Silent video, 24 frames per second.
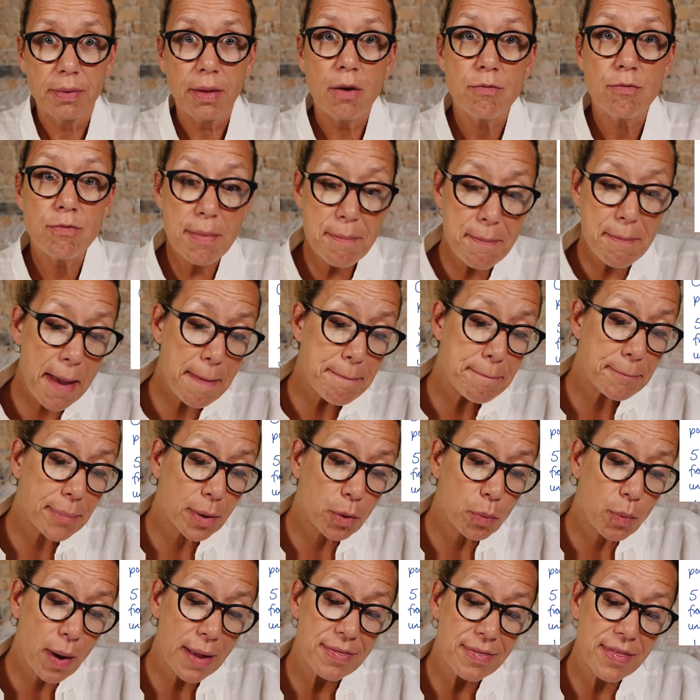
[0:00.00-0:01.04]
Remember,
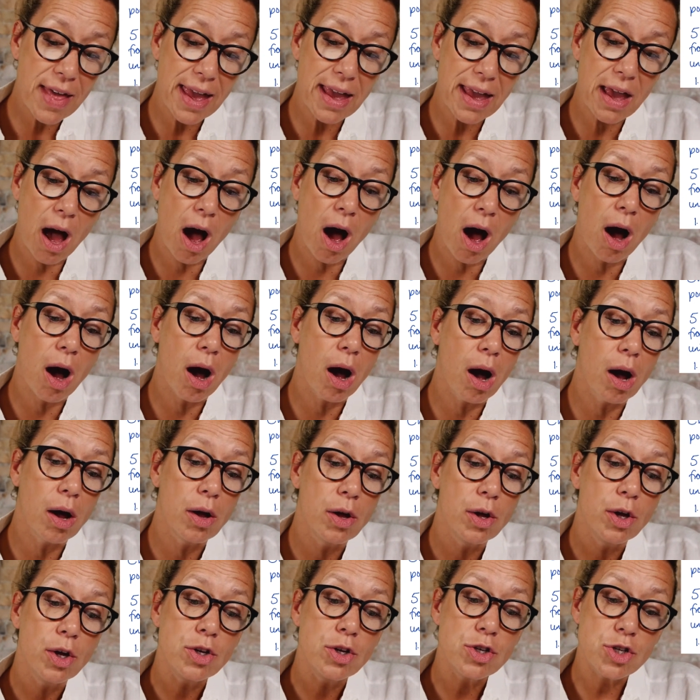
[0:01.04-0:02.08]
when they are
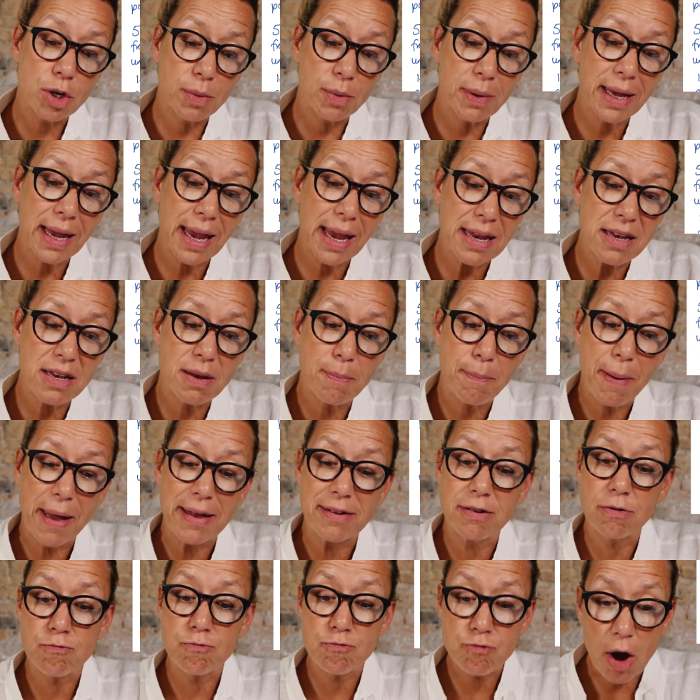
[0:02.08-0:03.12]
doing
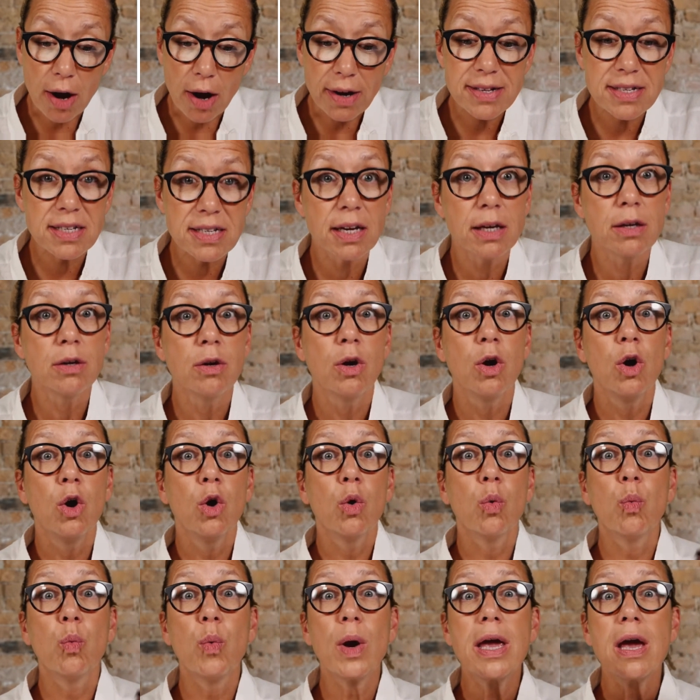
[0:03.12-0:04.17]
independent writing,
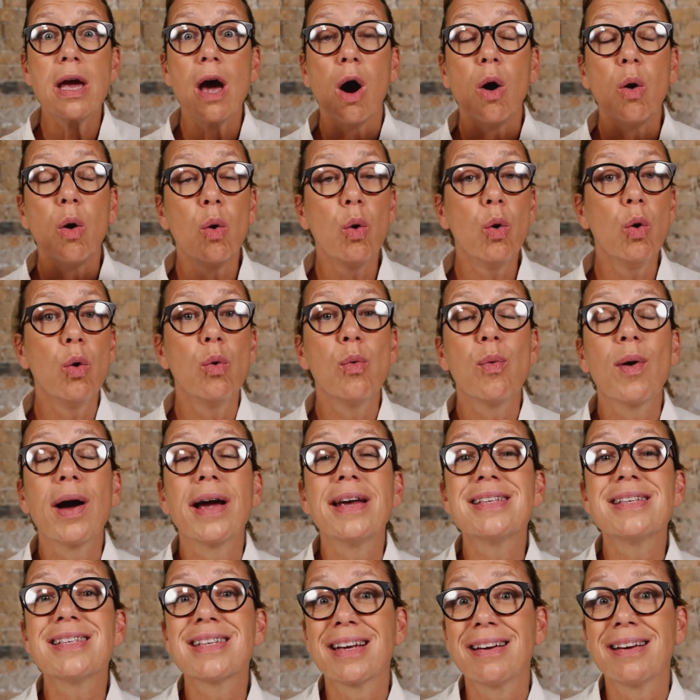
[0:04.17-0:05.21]
we are
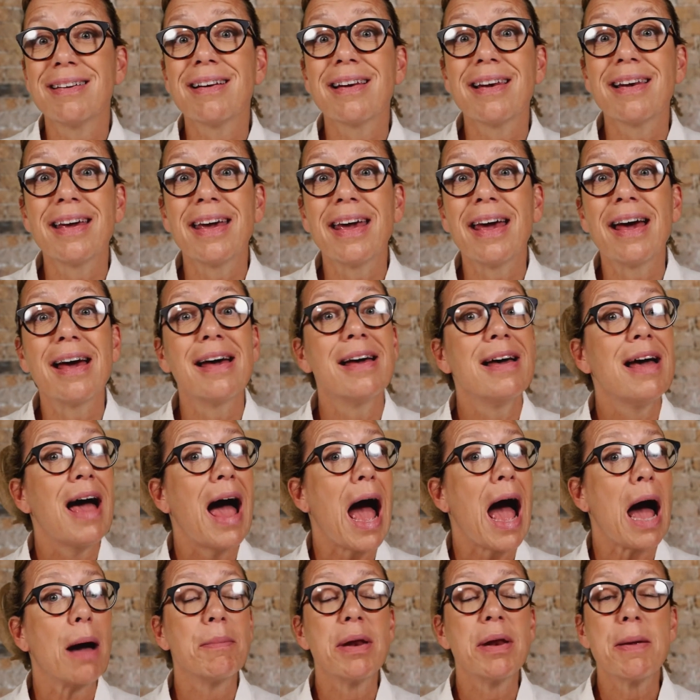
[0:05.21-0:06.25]
always clear
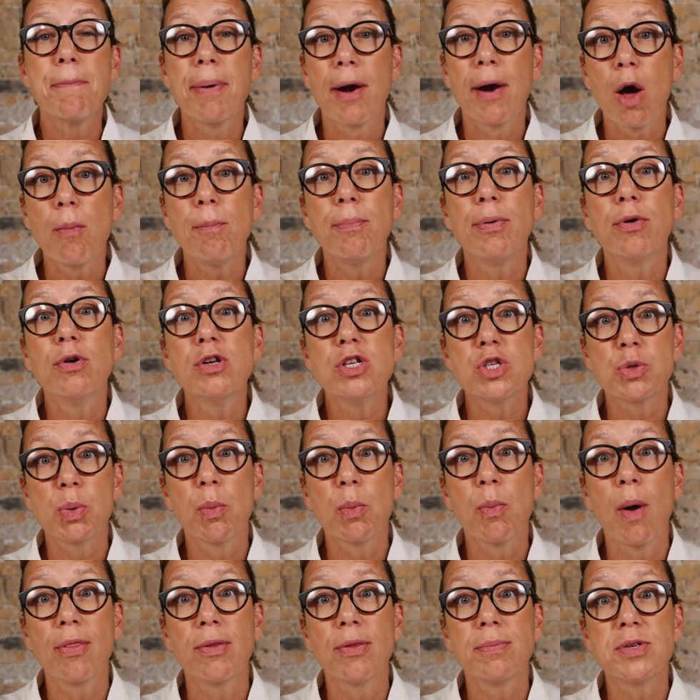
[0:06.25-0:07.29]
how many plot points we
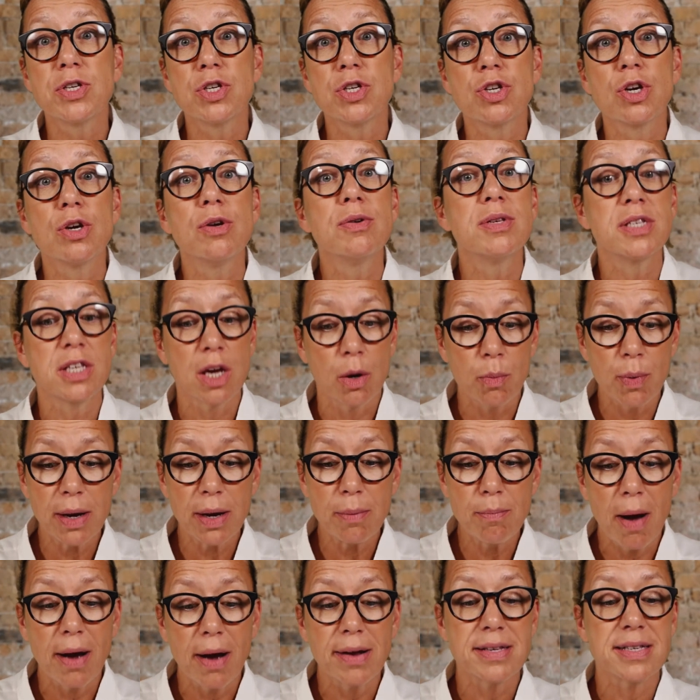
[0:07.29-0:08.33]
want them to do. So we
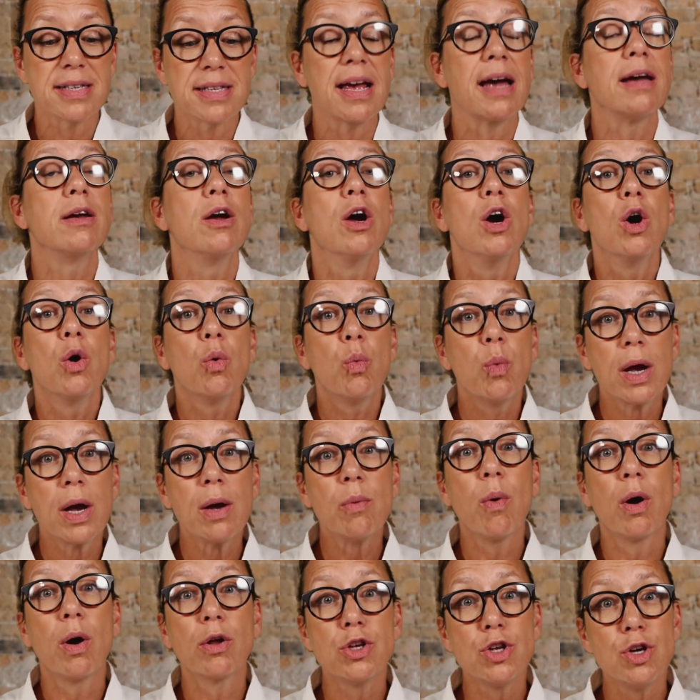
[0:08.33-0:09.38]
might say, we
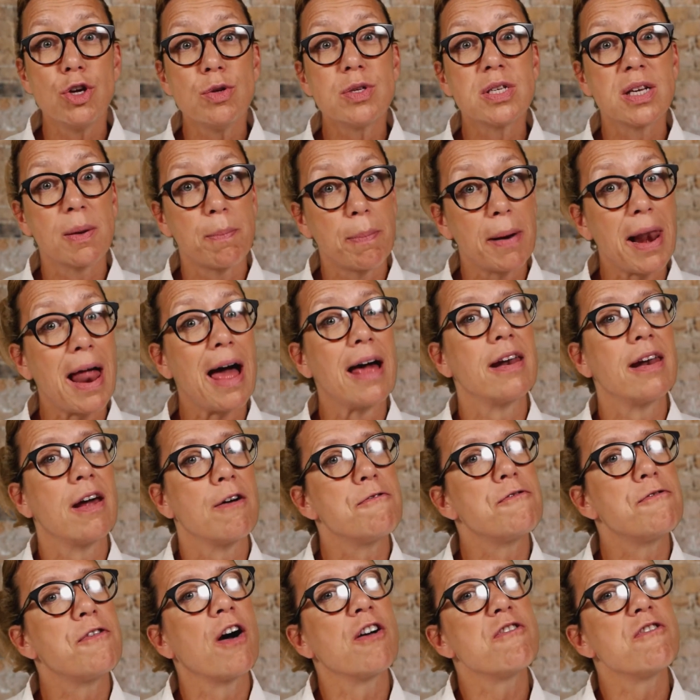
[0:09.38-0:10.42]
want you to plan a
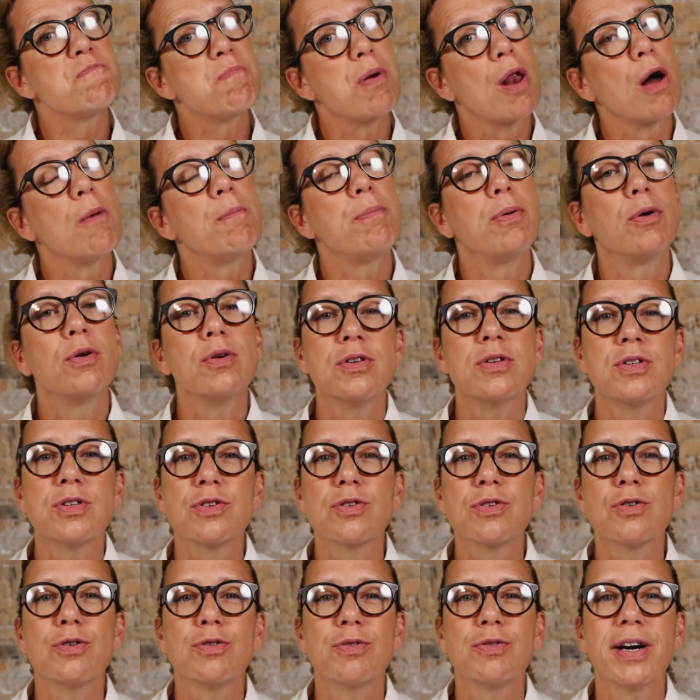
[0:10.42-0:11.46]
5 plot point
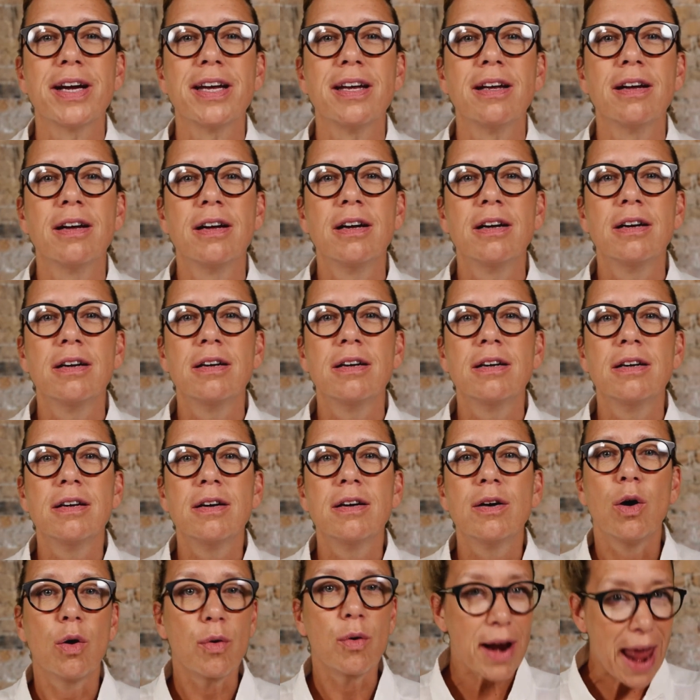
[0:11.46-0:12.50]
story,
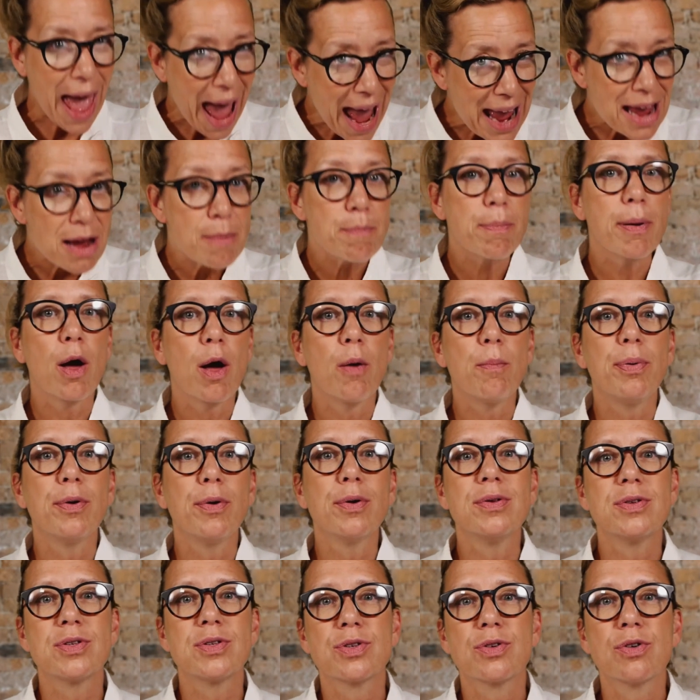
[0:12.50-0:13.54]
or an 8 plot point
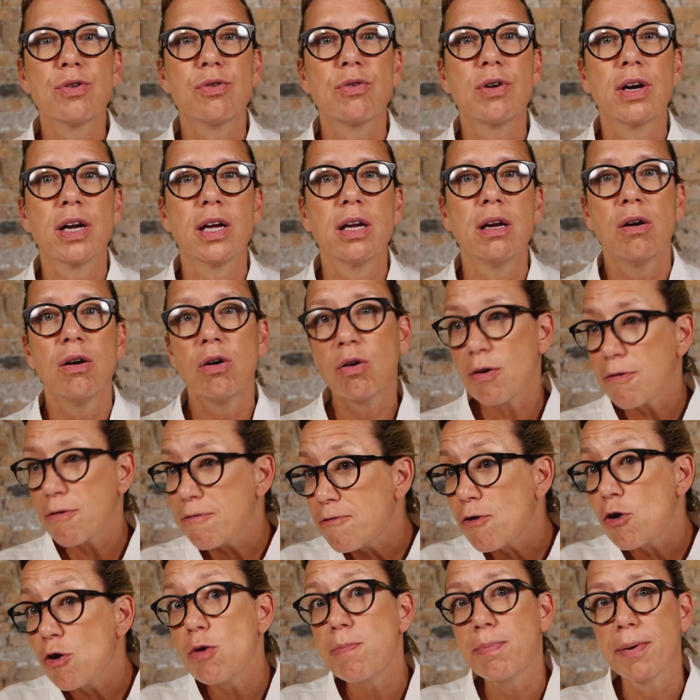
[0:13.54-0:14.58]
story, or a
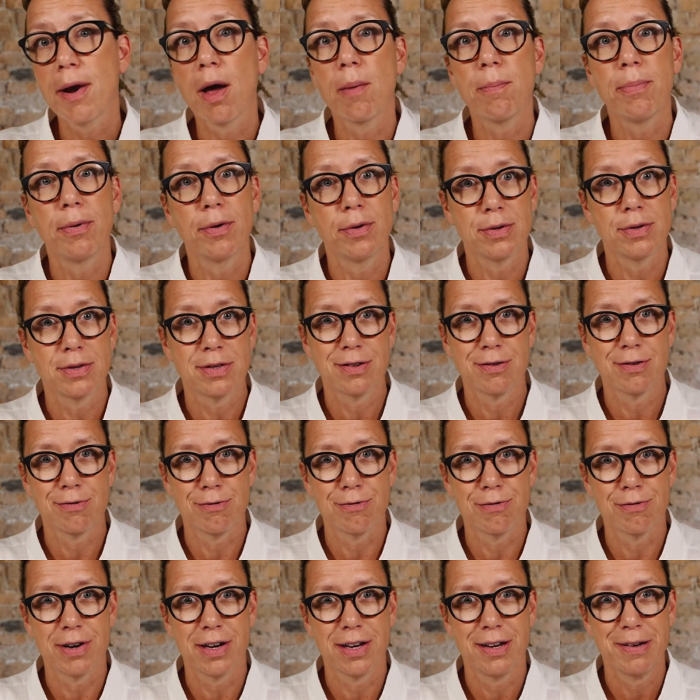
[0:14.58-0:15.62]
4 plot point
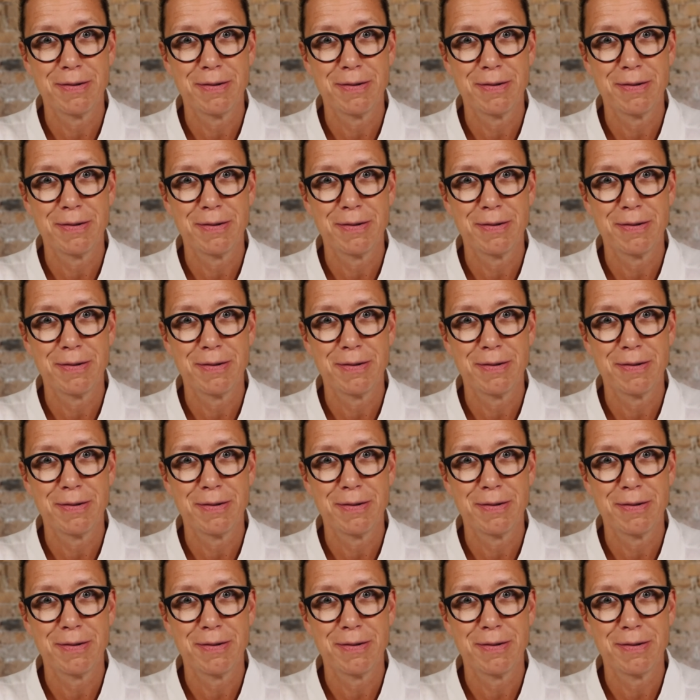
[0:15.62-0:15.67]
story.